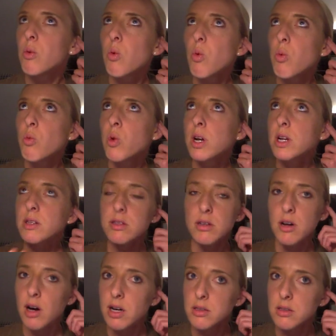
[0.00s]
what is the
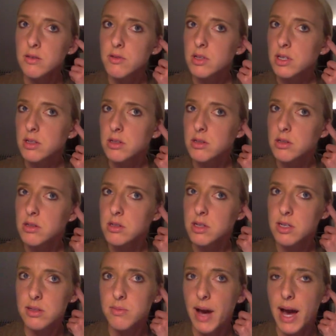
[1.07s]
cause of
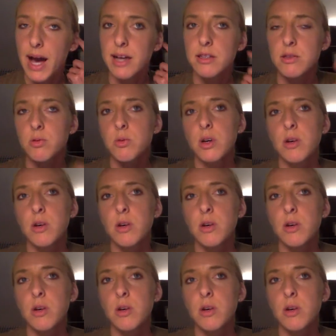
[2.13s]
this mass?